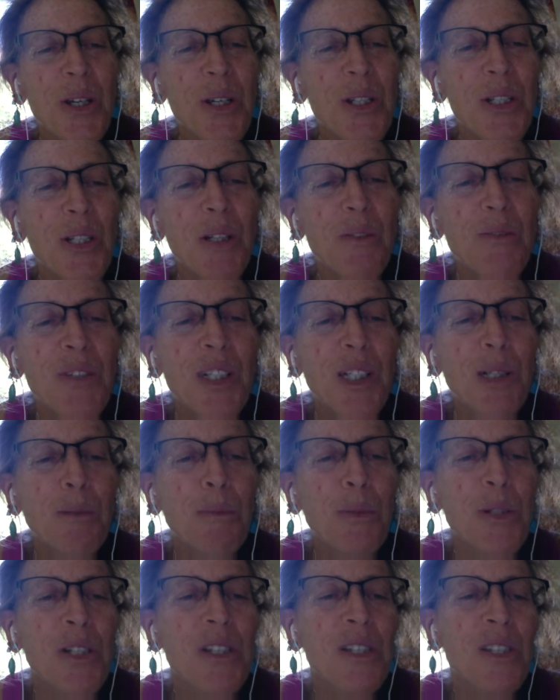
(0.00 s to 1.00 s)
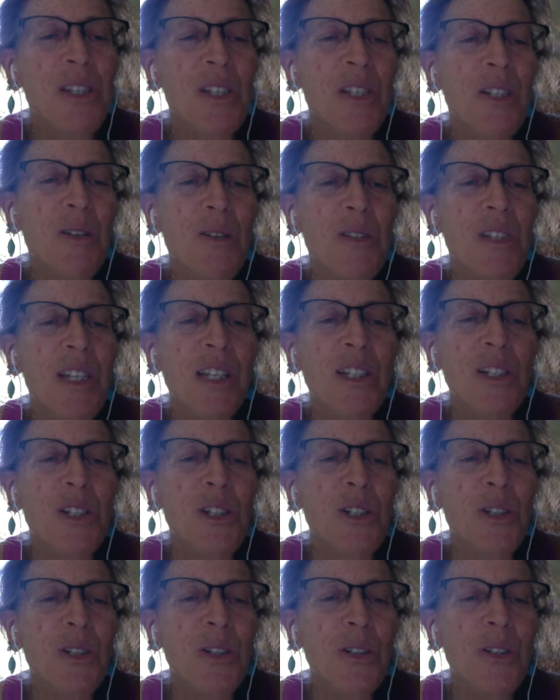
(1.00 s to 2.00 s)
No fingerprints, no
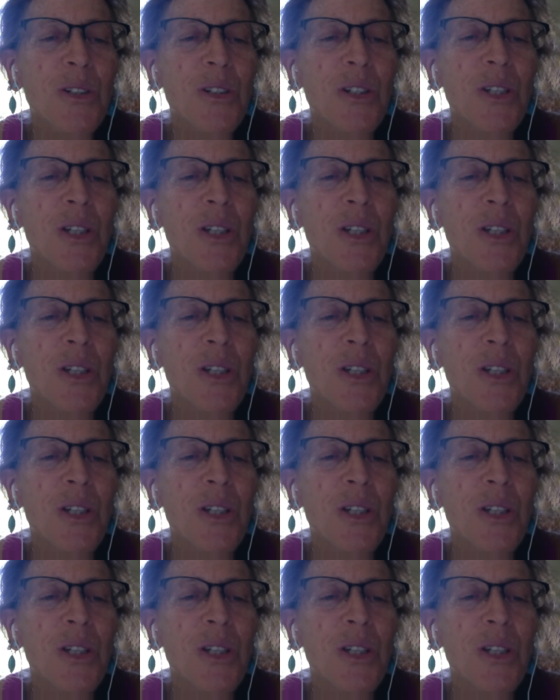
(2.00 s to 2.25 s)
signature,